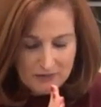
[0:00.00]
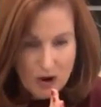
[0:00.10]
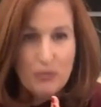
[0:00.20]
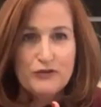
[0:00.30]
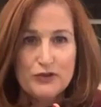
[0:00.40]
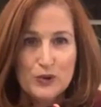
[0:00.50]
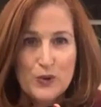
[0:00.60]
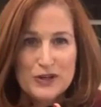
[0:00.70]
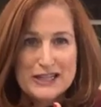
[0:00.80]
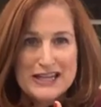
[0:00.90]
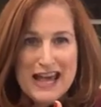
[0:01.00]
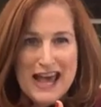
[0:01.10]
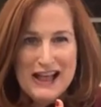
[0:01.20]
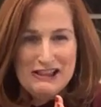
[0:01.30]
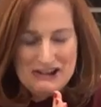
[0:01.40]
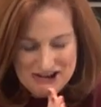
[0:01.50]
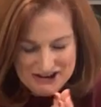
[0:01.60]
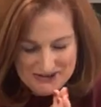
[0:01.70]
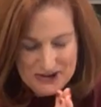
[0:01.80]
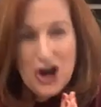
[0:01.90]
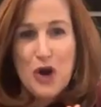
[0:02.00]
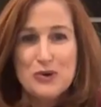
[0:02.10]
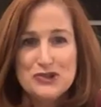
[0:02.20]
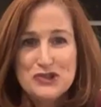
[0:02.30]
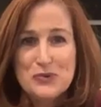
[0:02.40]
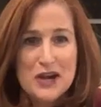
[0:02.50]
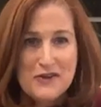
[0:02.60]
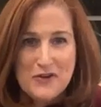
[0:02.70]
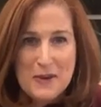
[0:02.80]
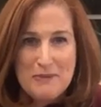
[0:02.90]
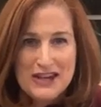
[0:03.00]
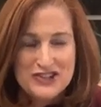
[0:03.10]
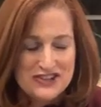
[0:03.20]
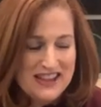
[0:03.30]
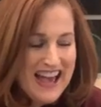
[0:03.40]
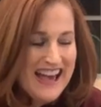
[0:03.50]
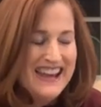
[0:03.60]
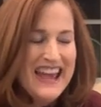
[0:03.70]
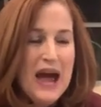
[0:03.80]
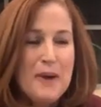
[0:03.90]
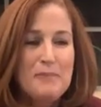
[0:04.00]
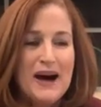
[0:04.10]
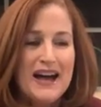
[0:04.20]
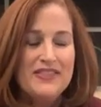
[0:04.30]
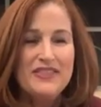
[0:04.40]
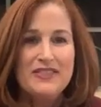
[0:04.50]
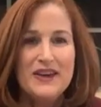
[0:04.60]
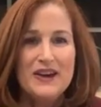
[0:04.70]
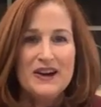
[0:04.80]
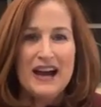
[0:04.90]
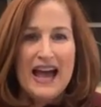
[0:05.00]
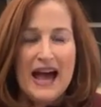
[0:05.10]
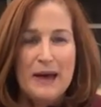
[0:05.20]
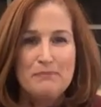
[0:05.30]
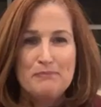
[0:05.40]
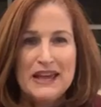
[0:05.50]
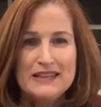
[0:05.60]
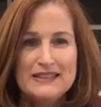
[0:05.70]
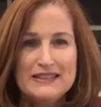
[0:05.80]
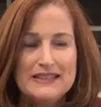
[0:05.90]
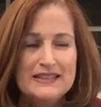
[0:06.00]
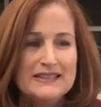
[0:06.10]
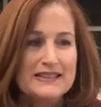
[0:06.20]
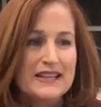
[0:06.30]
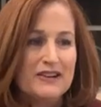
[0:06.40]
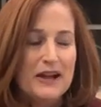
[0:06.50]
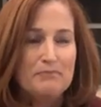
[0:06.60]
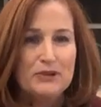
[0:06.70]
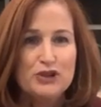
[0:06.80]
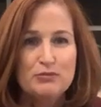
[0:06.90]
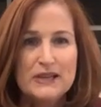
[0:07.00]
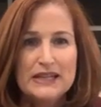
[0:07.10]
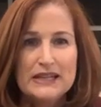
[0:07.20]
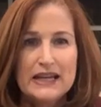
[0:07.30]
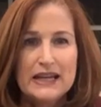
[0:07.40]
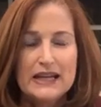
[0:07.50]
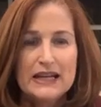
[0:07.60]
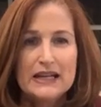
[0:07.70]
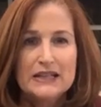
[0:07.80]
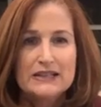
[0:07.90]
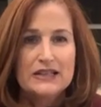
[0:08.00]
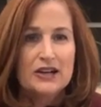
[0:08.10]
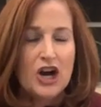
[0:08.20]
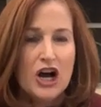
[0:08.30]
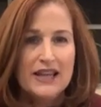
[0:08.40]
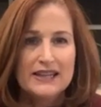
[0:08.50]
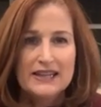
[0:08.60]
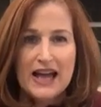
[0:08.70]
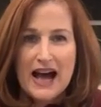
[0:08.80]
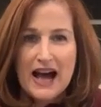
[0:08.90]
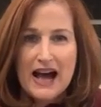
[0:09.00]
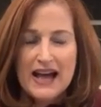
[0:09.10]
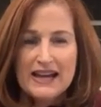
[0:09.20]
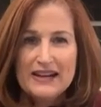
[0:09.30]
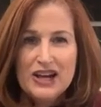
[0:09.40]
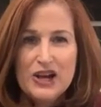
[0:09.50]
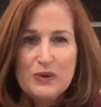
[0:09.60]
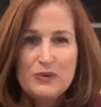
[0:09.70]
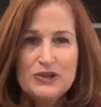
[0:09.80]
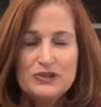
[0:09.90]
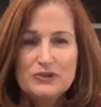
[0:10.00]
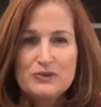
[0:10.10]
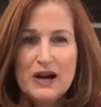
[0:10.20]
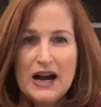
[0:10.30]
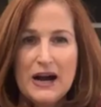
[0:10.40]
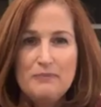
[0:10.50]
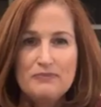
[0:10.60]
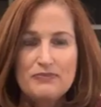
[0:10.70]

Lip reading: Have a moment for Lord & Taylor. We always do whenever I mention that. But they're at Macy's, they're at Bloomingdale's, they're online. We do,